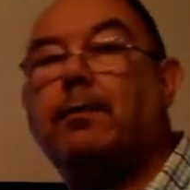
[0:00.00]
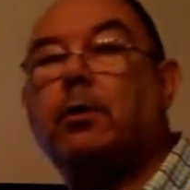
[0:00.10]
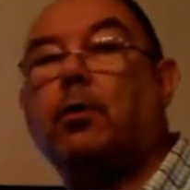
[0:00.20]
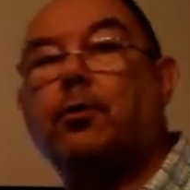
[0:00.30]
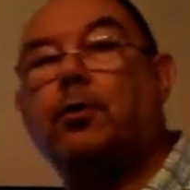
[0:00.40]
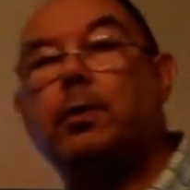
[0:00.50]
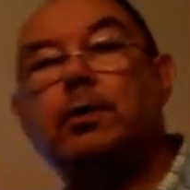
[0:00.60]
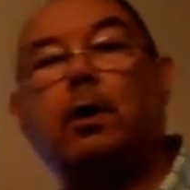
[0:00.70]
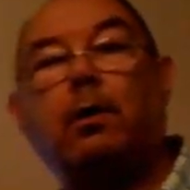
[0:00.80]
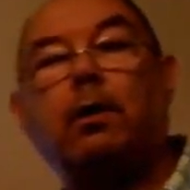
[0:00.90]
never go through at
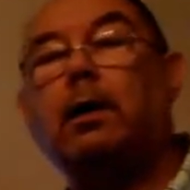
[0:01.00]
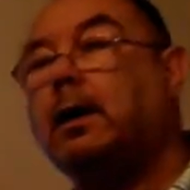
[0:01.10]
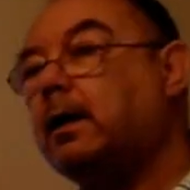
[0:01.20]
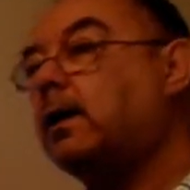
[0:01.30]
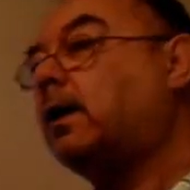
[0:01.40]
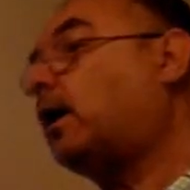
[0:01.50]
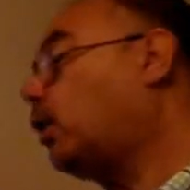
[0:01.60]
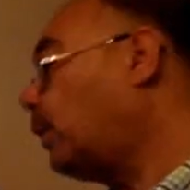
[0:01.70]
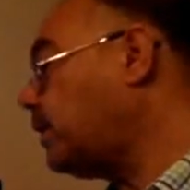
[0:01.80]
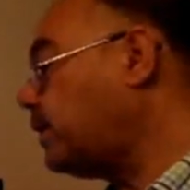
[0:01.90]
all,
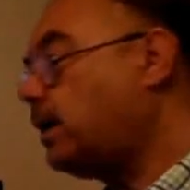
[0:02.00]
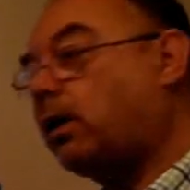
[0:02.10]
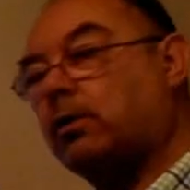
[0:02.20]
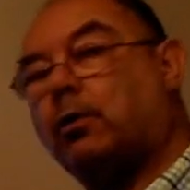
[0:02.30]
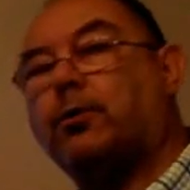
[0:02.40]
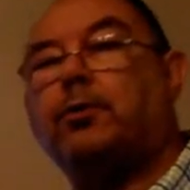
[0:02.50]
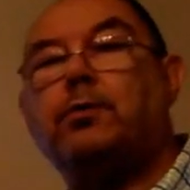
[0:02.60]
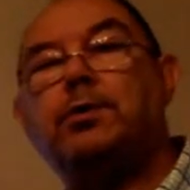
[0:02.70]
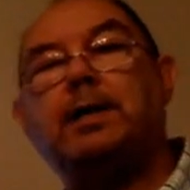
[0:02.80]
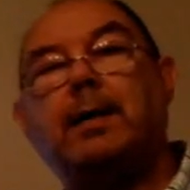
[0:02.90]
or whether they all go through
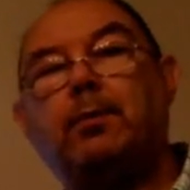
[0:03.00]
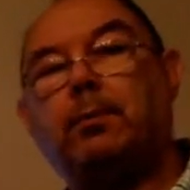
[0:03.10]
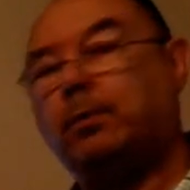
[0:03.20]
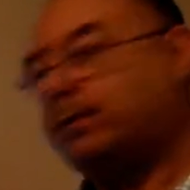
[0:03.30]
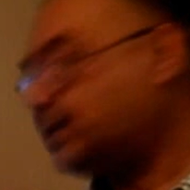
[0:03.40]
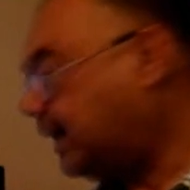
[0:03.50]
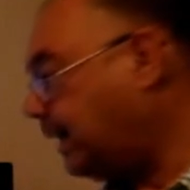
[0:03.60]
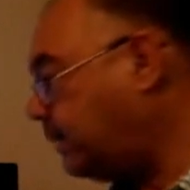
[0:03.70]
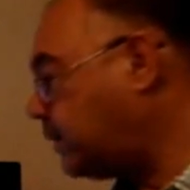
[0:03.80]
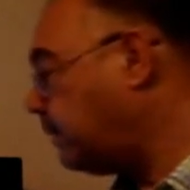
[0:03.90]
the same number of
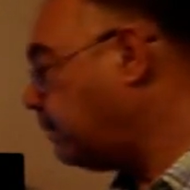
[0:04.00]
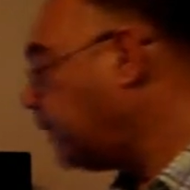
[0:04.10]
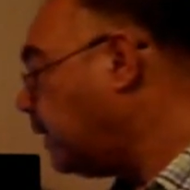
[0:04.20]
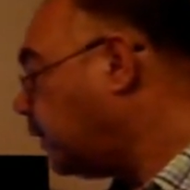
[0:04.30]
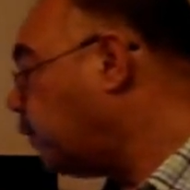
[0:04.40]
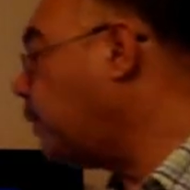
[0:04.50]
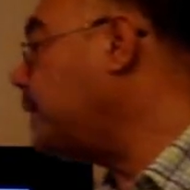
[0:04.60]
times. The